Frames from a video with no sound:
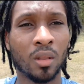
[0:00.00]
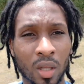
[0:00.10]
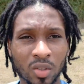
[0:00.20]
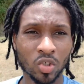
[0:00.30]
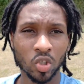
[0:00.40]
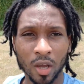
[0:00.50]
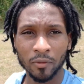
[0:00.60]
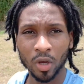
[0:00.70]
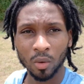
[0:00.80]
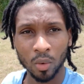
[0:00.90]
Not too sure
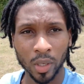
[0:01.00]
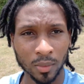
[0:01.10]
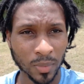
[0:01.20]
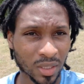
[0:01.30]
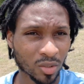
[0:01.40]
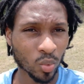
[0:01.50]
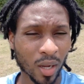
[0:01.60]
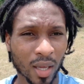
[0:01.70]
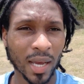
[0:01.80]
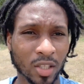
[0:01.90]
if you ever want me to do
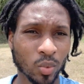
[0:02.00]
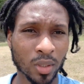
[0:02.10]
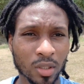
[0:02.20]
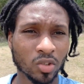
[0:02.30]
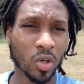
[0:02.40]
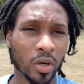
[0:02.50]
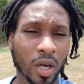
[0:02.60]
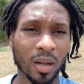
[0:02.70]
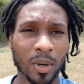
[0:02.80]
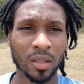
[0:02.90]
a cartwheel
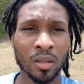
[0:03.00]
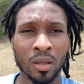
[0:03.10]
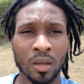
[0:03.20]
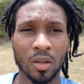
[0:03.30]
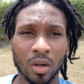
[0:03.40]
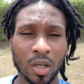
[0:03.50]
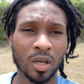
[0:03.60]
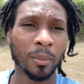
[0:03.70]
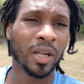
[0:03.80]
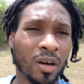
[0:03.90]
tutorial, but you all can
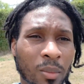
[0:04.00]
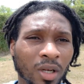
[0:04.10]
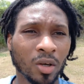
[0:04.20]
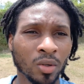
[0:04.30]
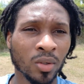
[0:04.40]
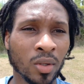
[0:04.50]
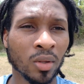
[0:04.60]
comment down below.